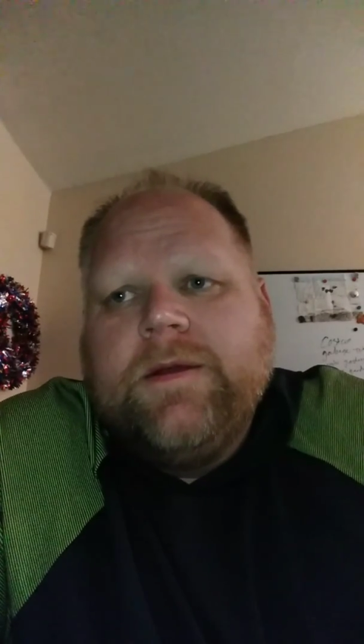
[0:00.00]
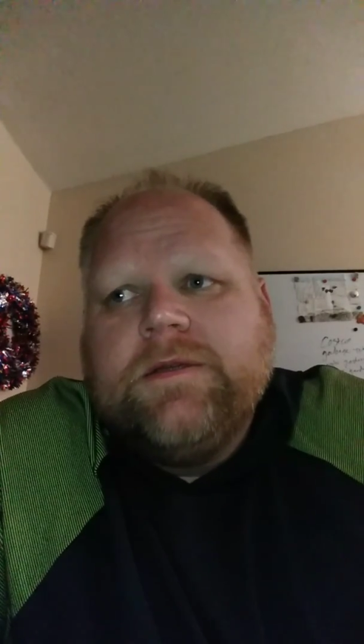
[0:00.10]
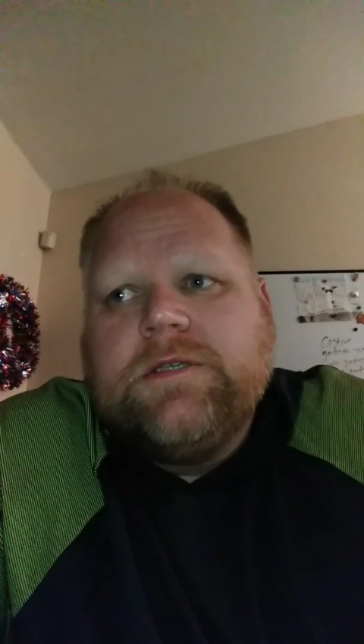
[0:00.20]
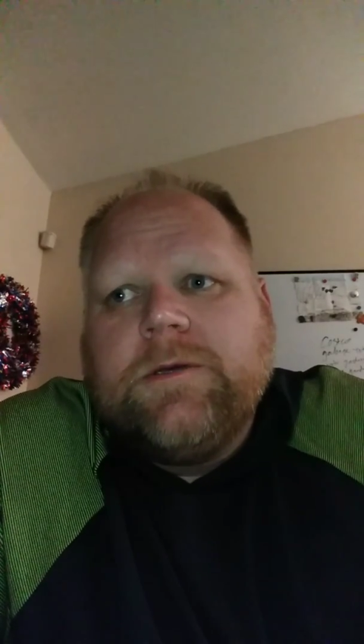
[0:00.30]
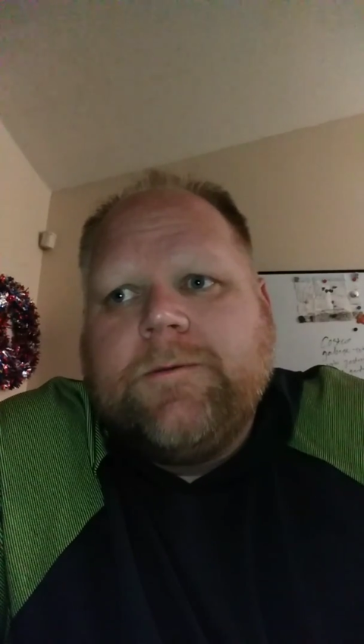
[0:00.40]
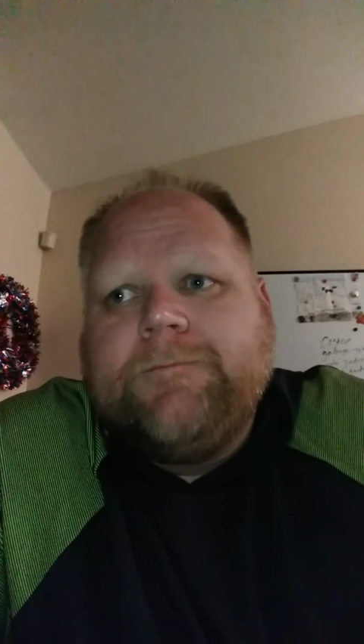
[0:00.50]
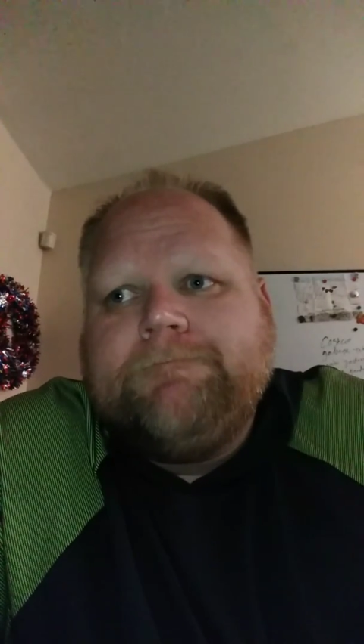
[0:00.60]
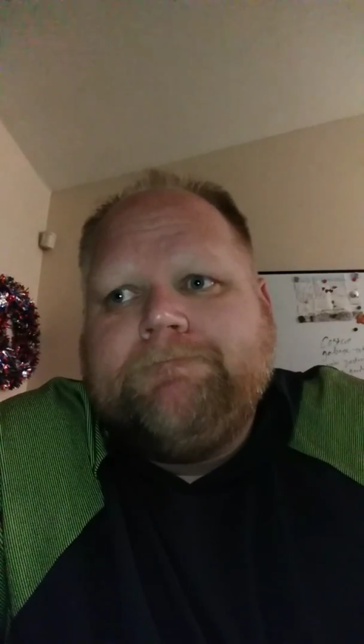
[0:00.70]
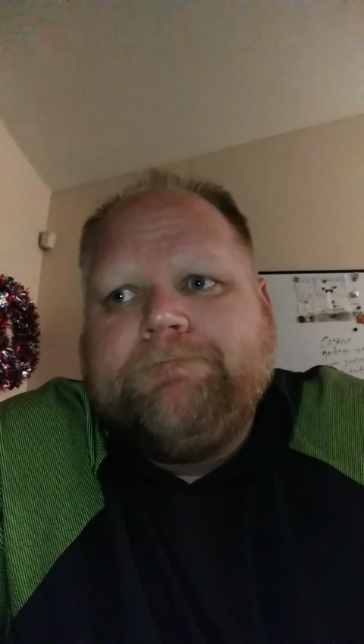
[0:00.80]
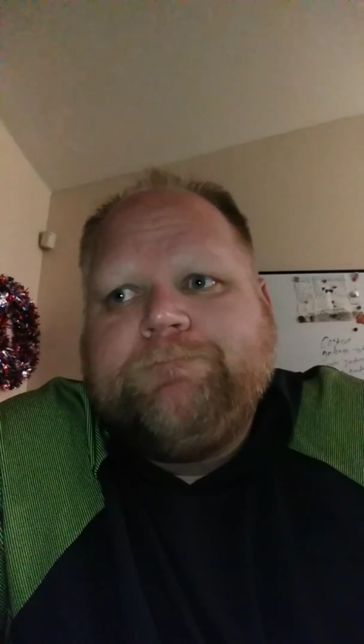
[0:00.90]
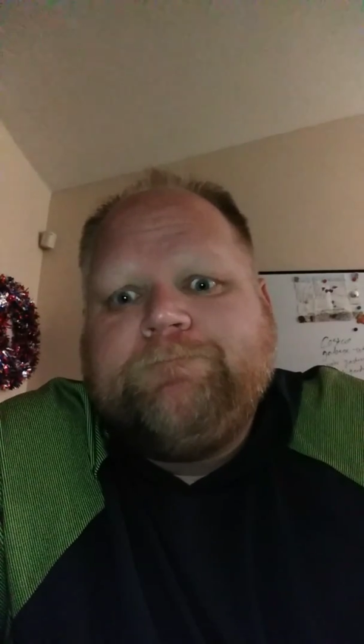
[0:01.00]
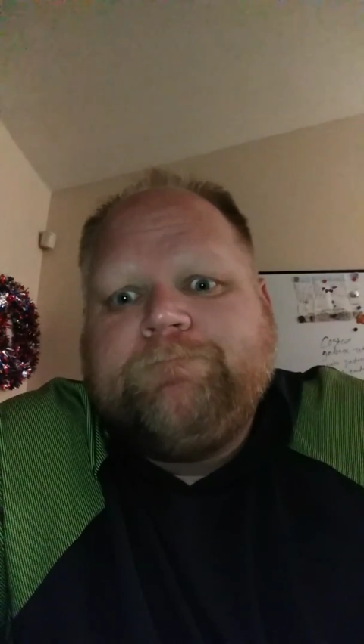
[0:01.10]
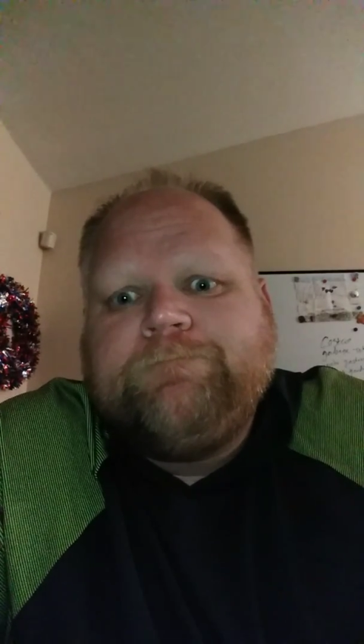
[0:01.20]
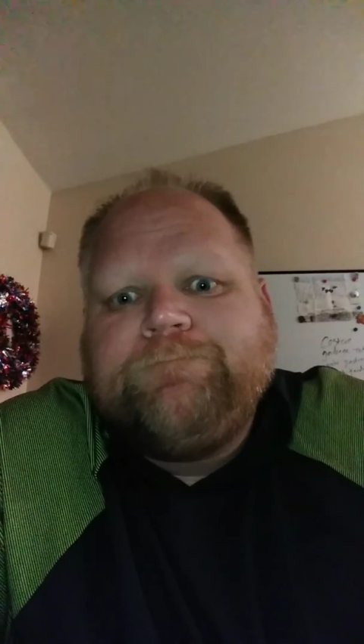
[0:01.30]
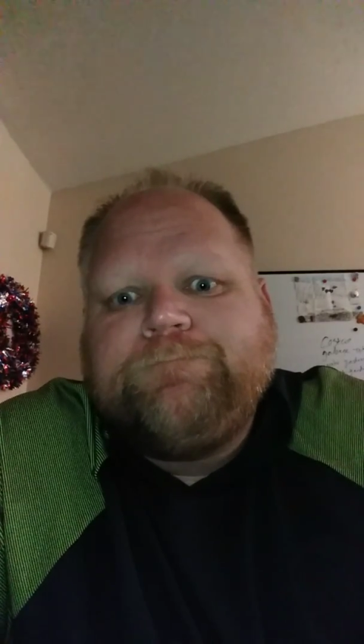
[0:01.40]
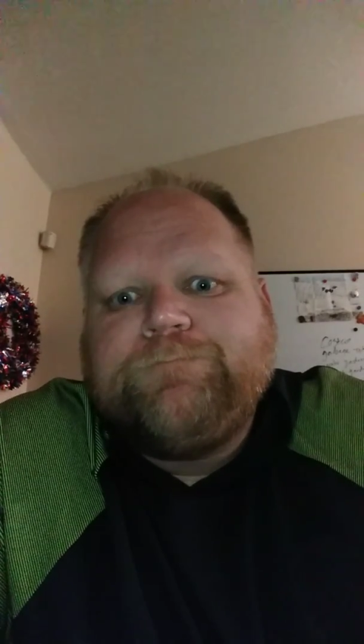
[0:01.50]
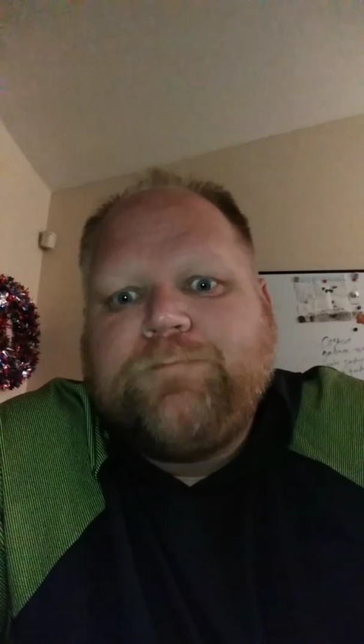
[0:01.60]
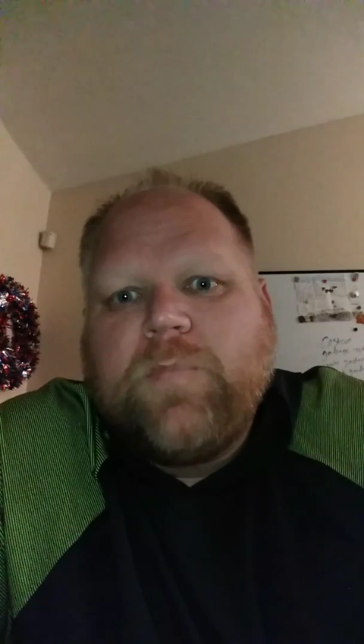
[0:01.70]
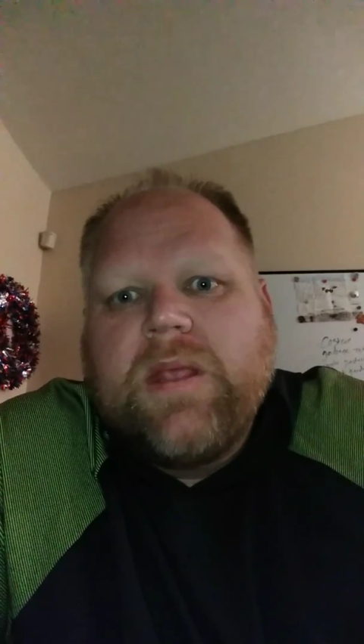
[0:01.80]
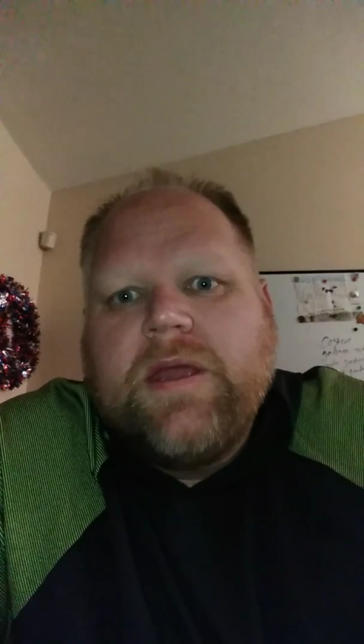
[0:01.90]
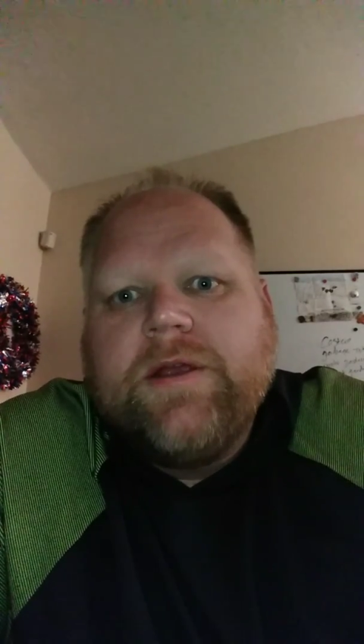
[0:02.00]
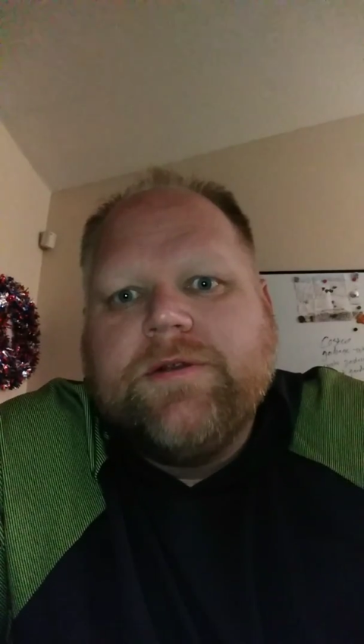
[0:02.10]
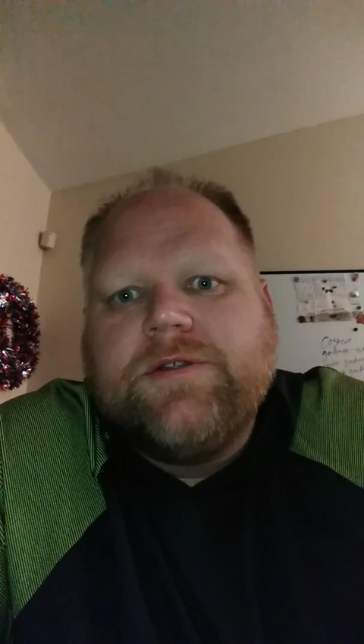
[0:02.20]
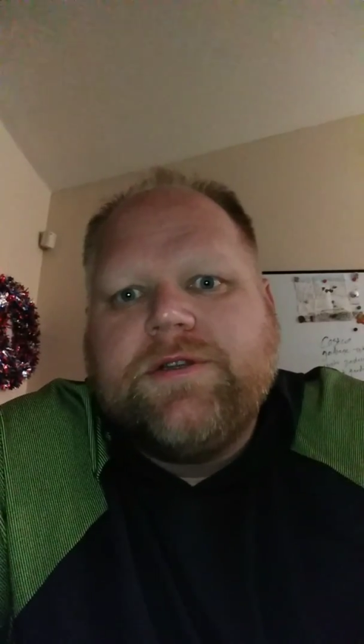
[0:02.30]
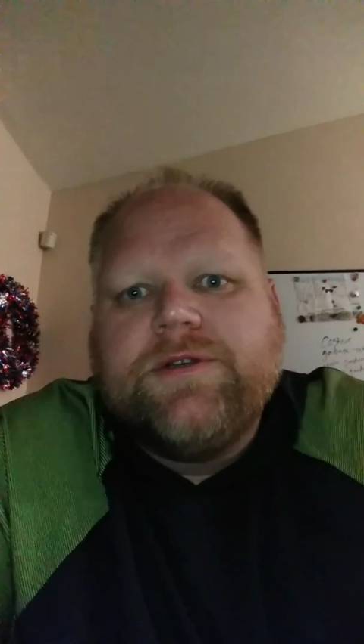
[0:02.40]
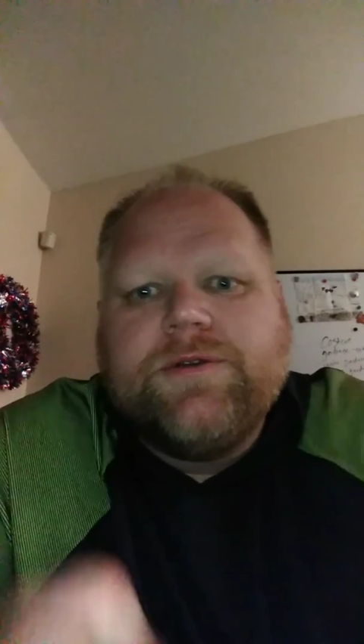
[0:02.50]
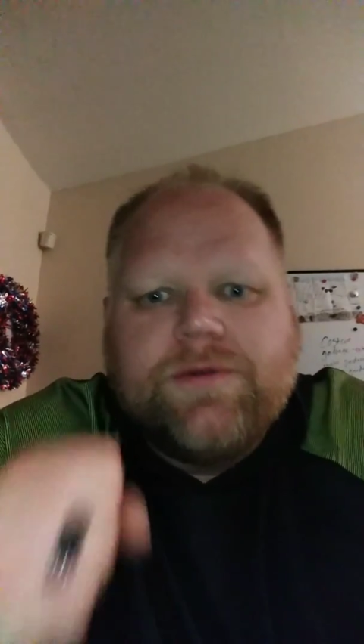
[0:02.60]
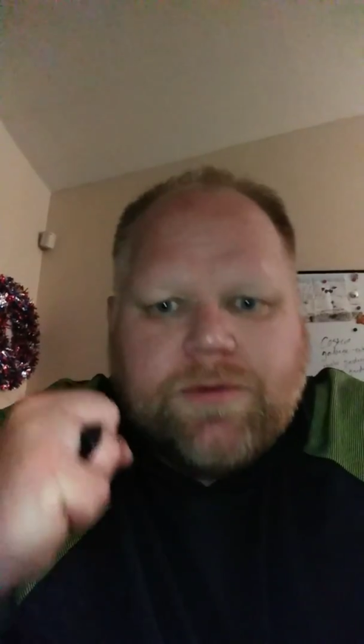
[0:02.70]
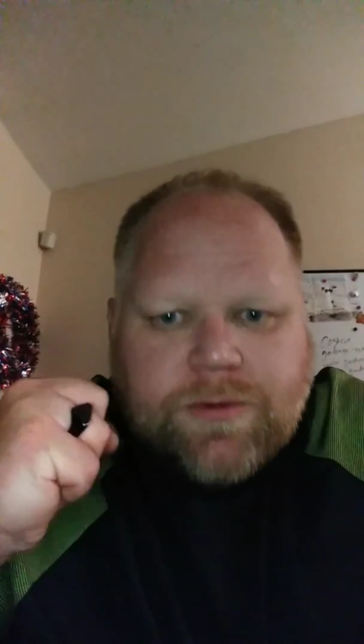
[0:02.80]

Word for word: So here's to